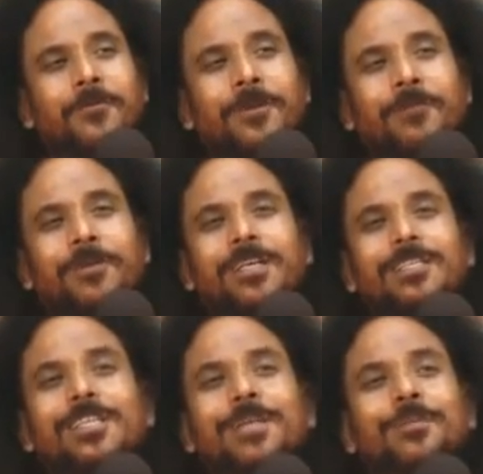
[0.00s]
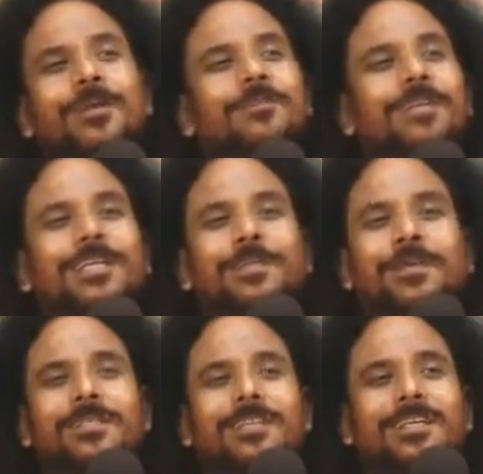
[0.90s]
When one disciple of Lahiri
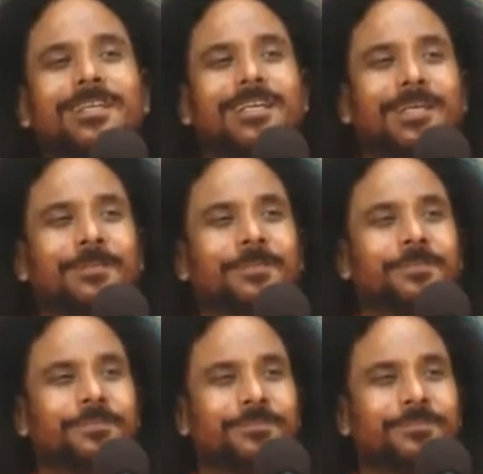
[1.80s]
Mahasaya, he came,